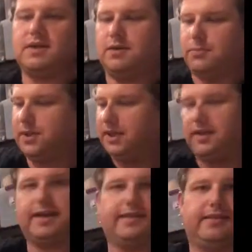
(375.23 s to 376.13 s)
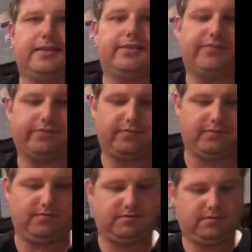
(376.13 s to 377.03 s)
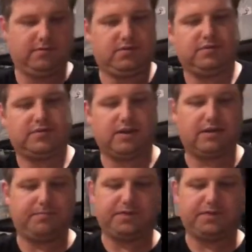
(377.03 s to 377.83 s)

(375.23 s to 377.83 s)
I really like this setup.